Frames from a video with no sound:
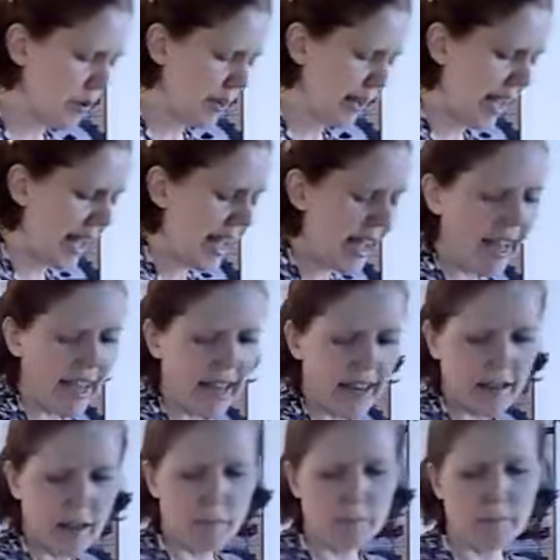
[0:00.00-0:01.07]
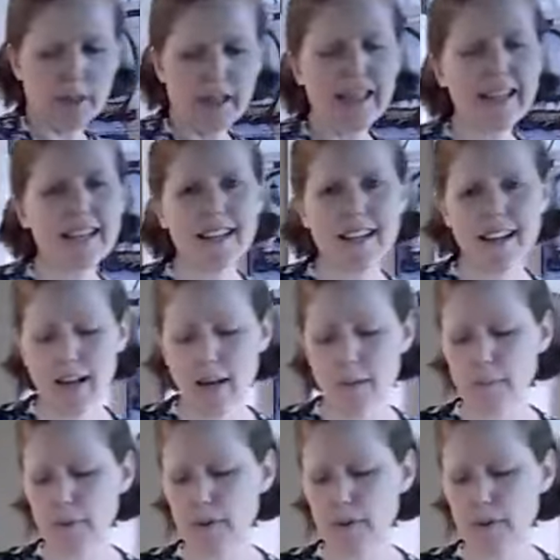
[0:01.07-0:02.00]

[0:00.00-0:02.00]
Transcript: can blend it up.